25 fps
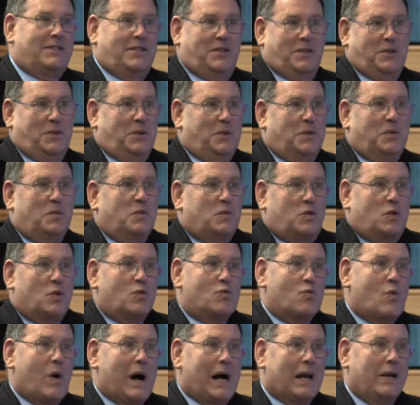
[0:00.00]
to
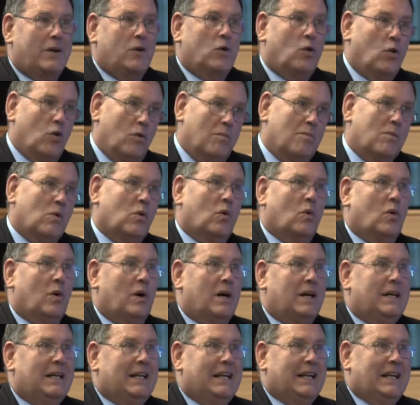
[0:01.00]
one or more
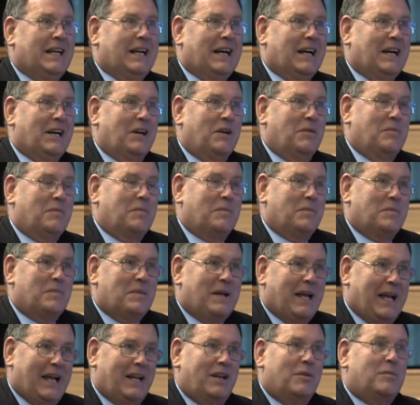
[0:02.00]

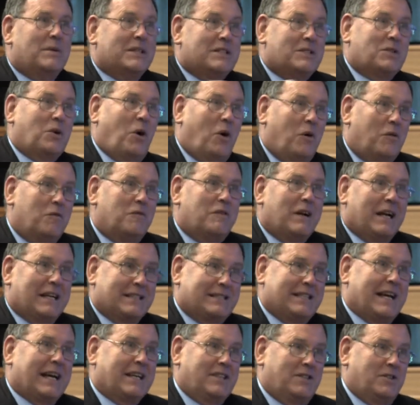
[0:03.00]
elements of our
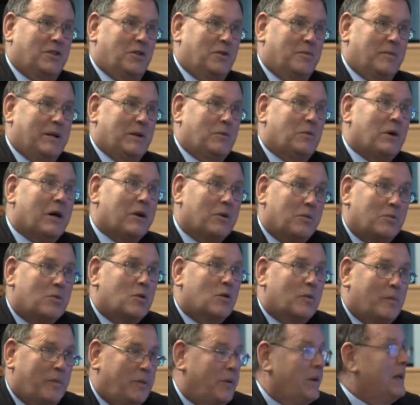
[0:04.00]
taxonomy, one or
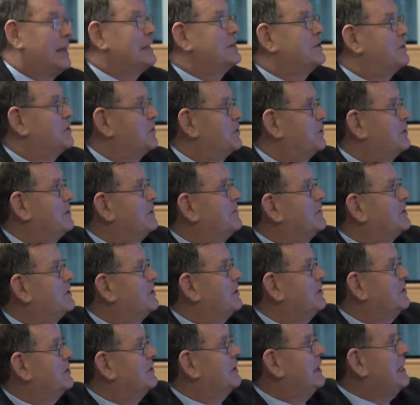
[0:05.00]
more products or services.